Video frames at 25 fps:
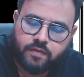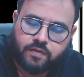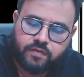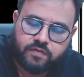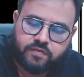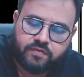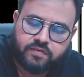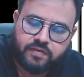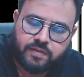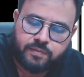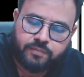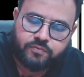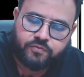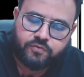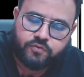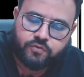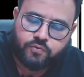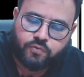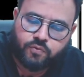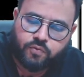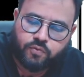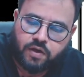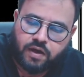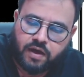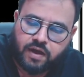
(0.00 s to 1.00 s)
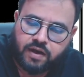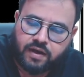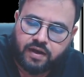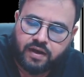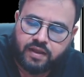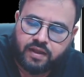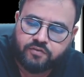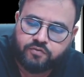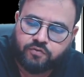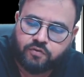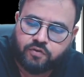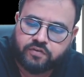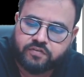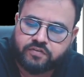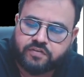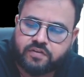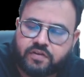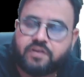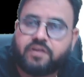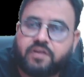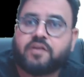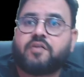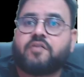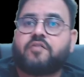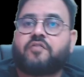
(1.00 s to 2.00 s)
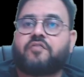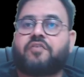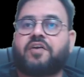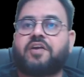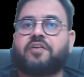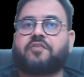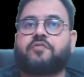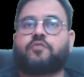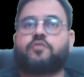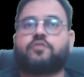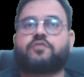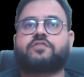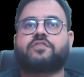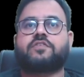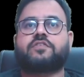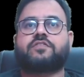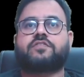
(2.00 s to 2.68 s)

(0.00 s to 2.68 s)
Steps to analyze what, sir? 5 forces.